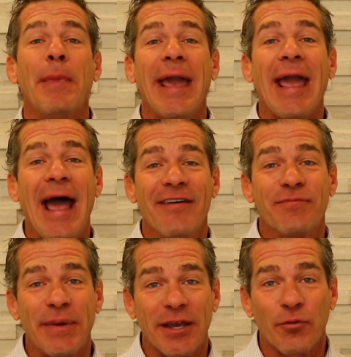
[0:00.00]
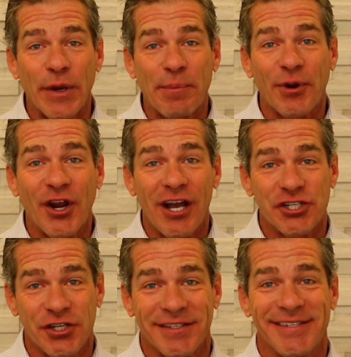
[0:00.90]
may have big
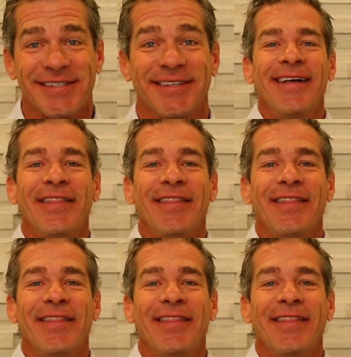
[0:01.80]
repercussions.